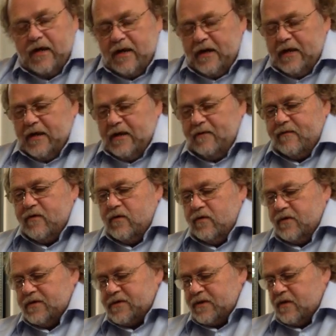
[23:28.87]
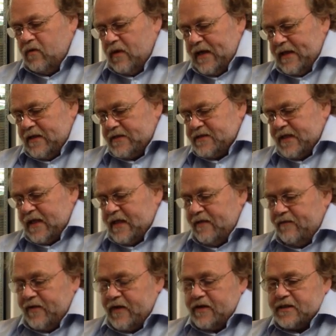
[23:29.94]
of course, quite
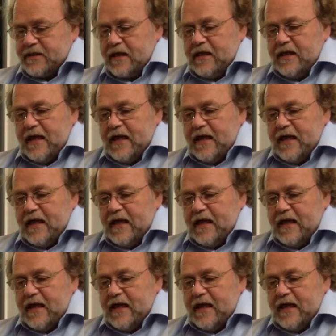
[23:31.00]
significant,